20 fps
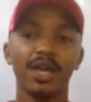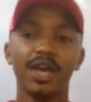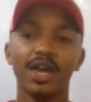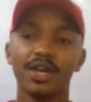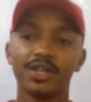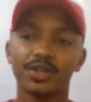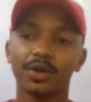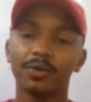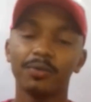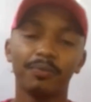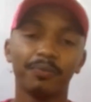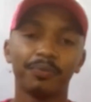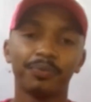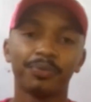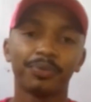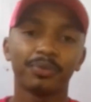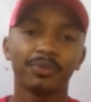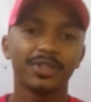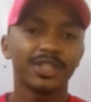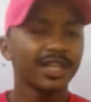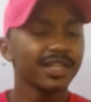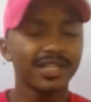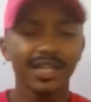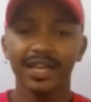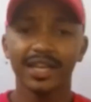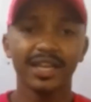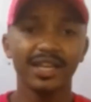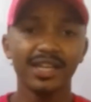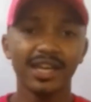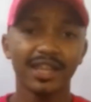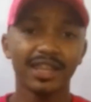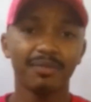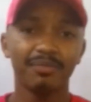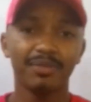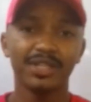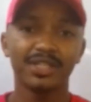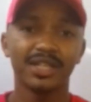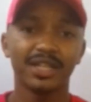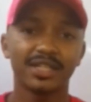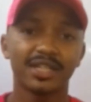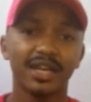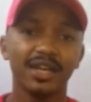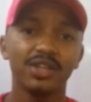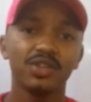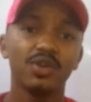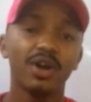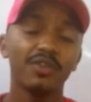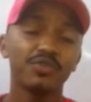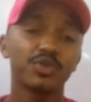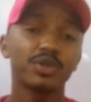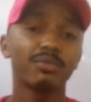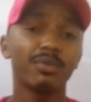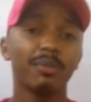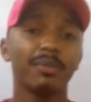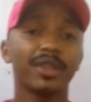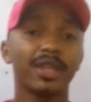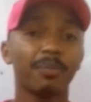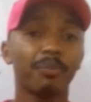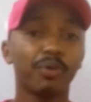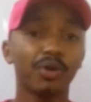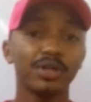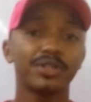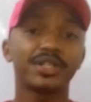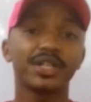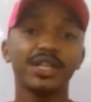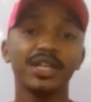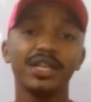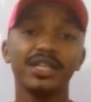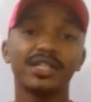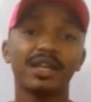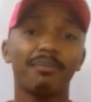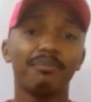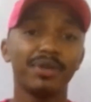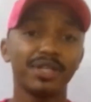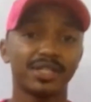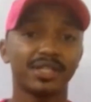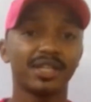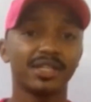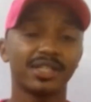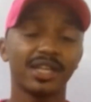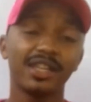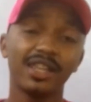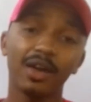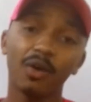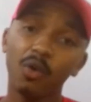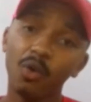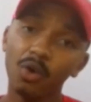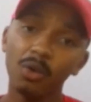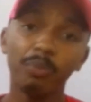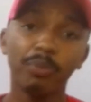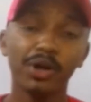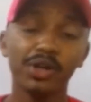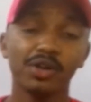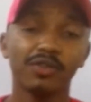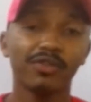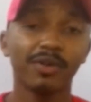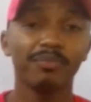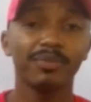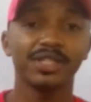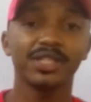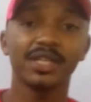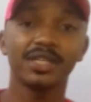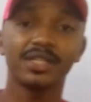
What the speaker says: So, just like any other business, you have to remember that poultry is a business, and the whole point of a business